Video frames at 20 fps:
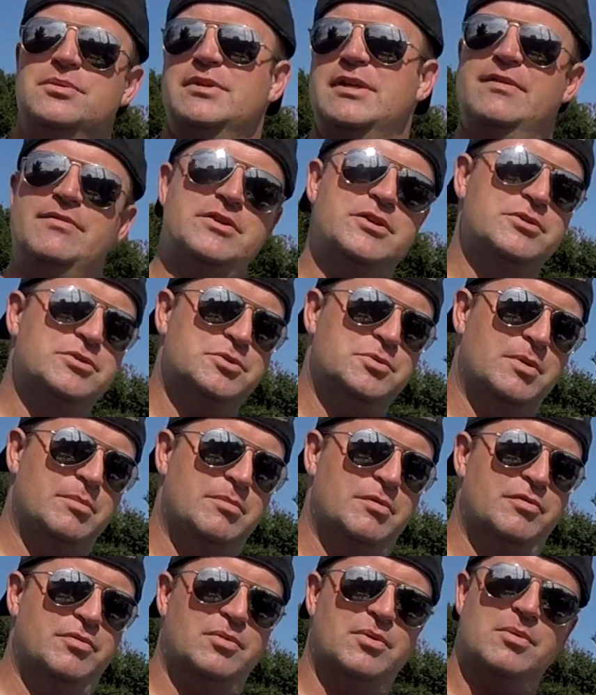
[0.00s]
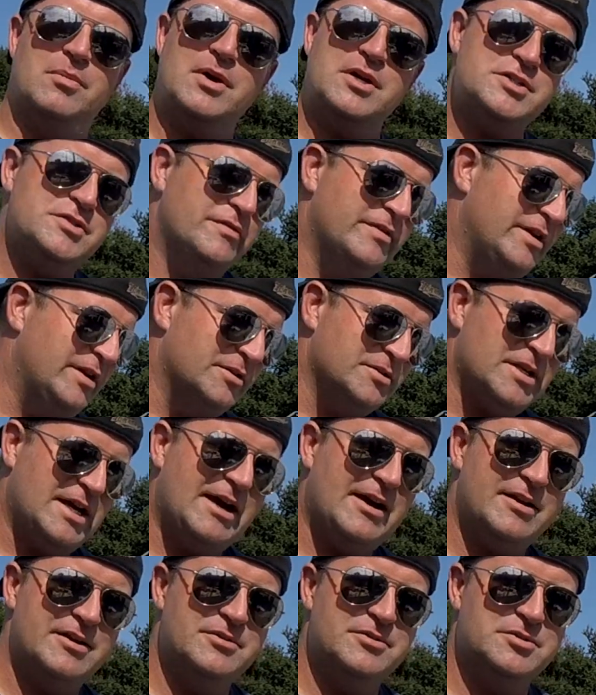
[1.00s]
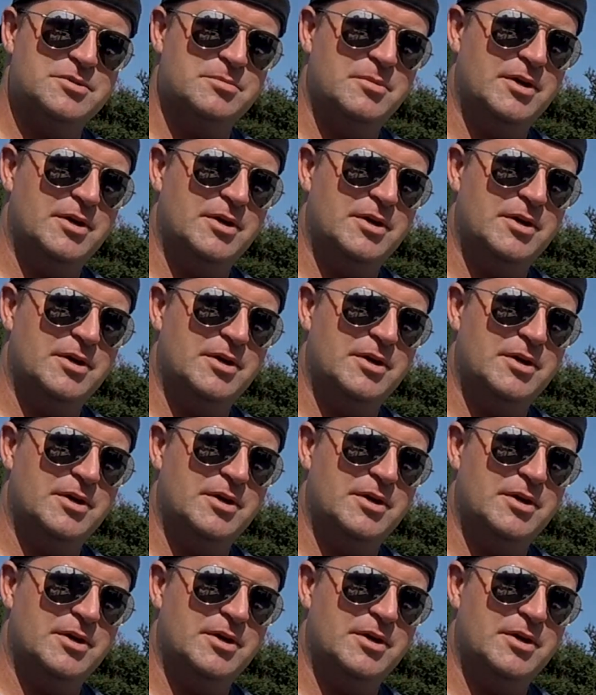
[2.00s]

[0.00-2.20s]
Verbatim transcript: never used one before, watched videos of how to use them